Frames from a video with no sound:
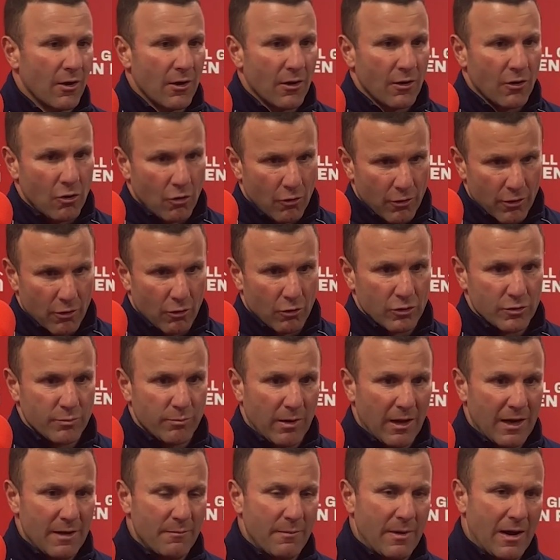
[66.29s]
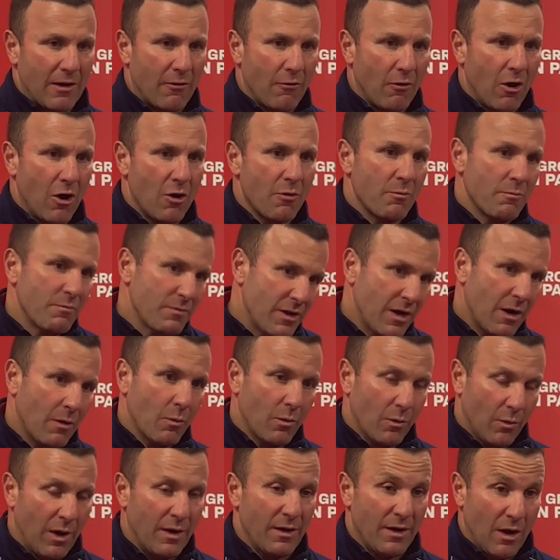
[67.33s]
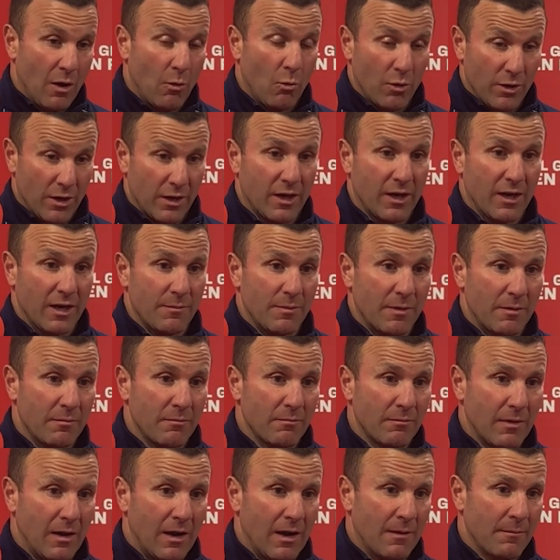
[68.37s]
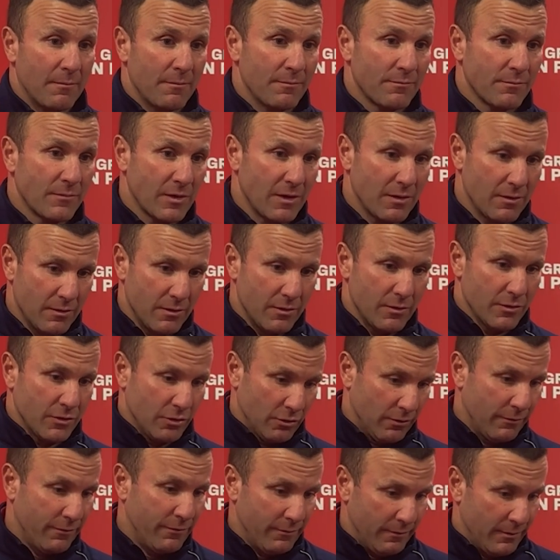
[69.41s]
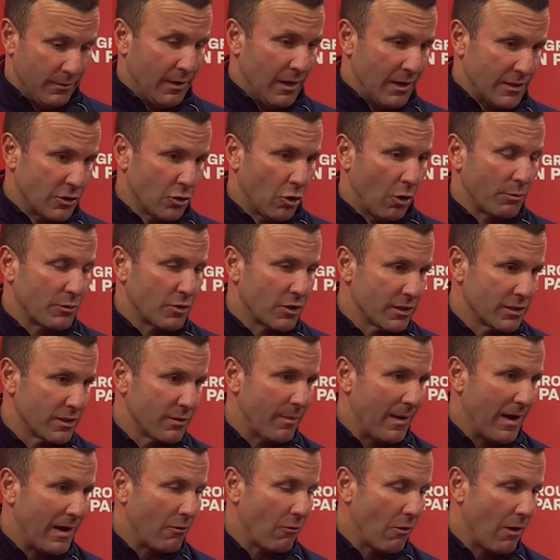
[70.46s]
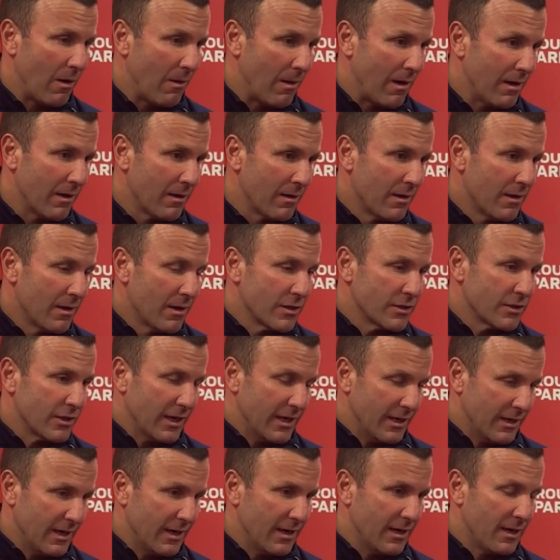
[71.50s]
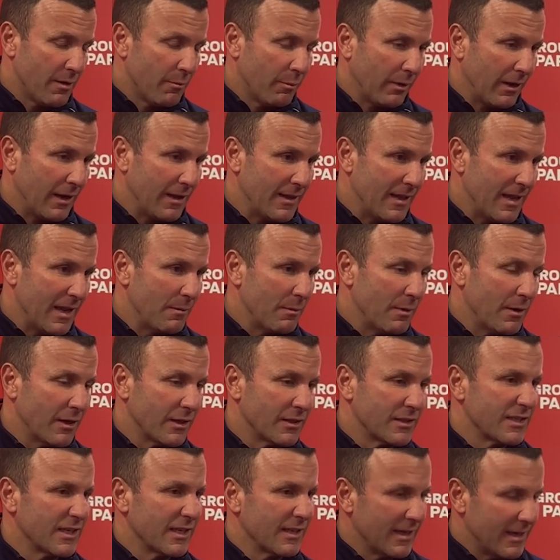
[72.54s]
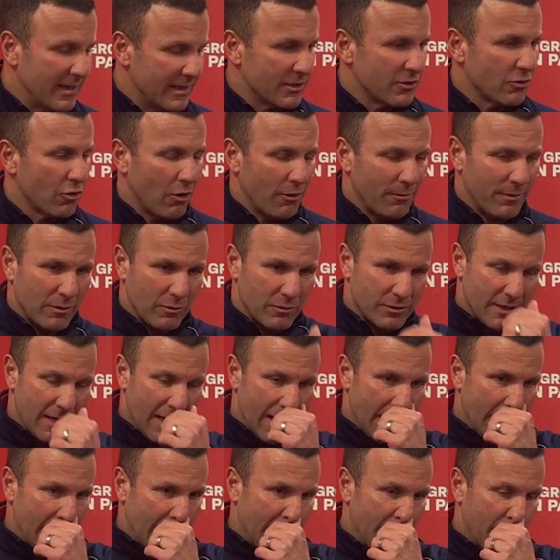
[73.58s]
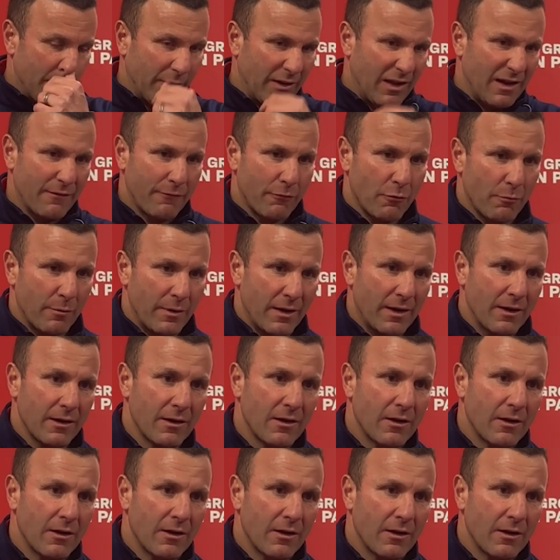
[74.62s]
Corey Hall's played in back row, you know, and I wanted to keep him um, sort of you know as an option as a back rower. So he needed to play there, but you could see that his timing was out. He hadn't played for a bit.